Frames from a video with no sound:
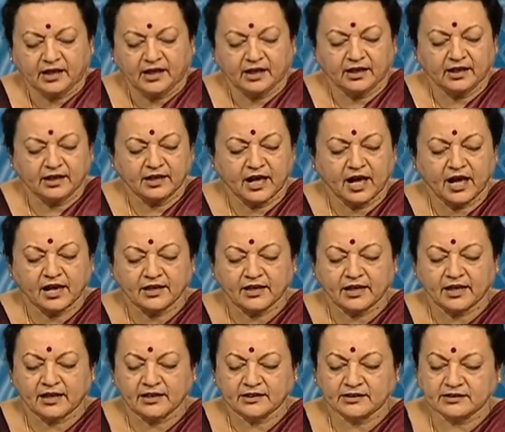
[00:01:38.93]
In our
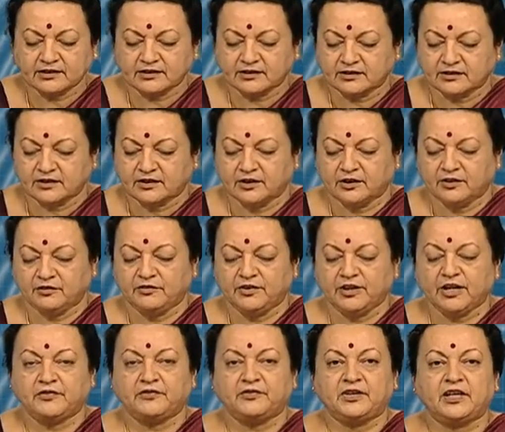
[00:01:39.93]
case, we
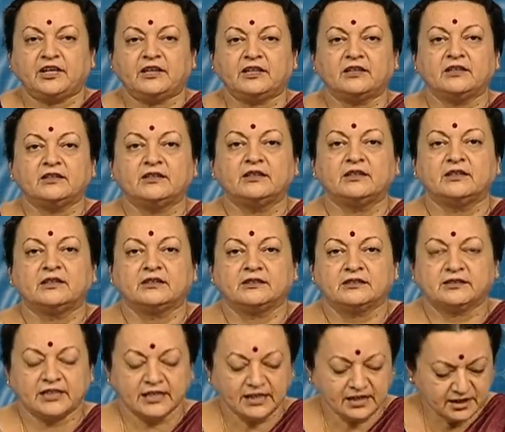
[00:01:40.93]
have taken
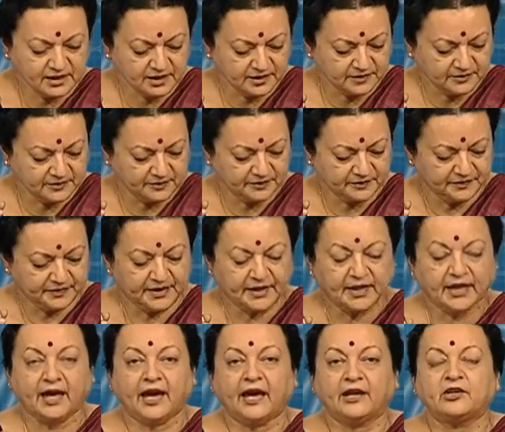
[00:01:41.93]
zinc
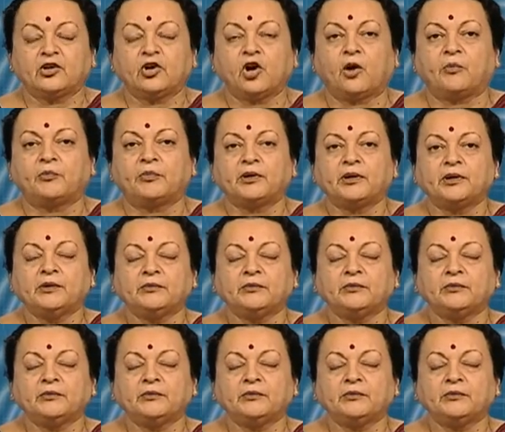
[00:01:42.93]
and copper.